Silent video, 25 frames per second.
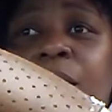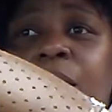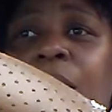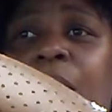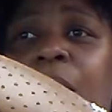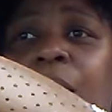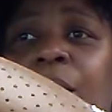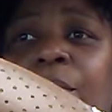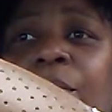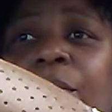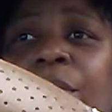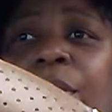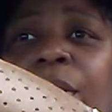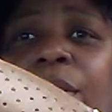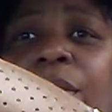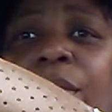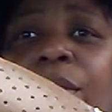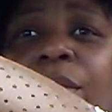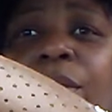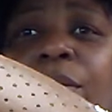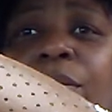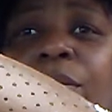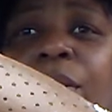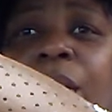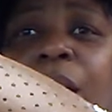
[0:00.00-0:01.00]
I really
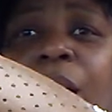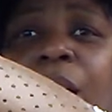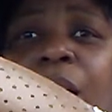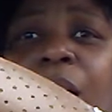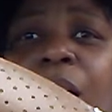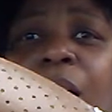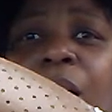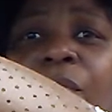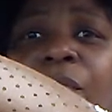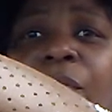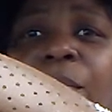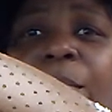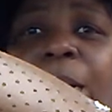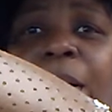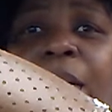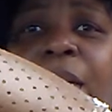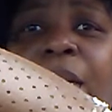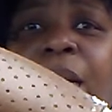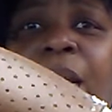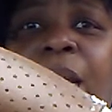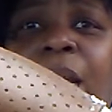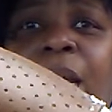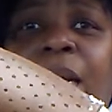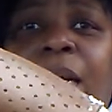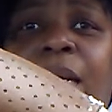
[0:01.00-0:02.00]
do. Thank God for my
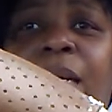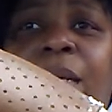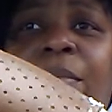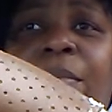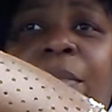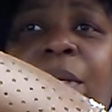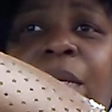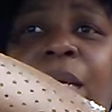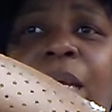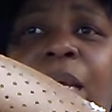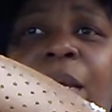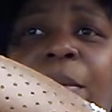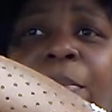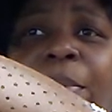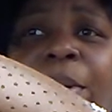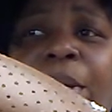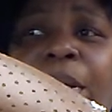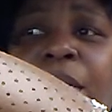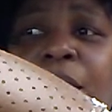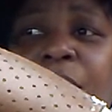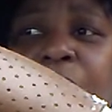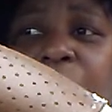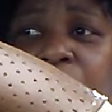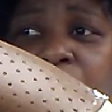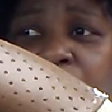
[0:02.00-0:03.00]
dad letting me keep
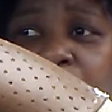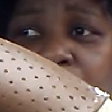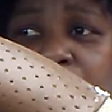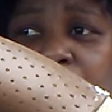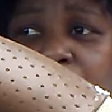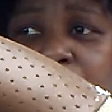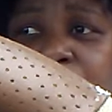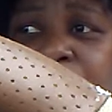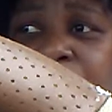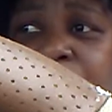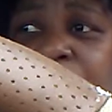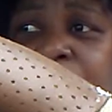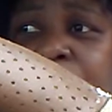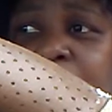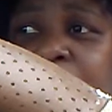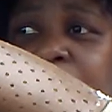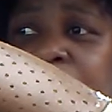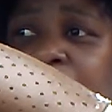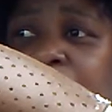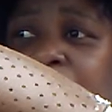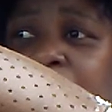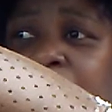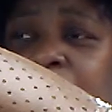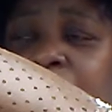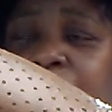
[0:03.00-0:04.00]
his car for this
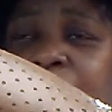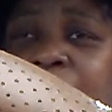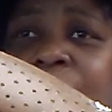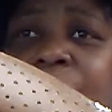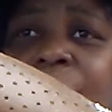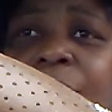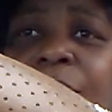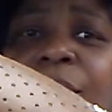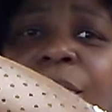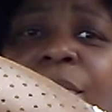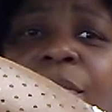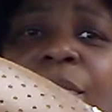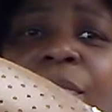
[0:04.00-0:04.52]
time.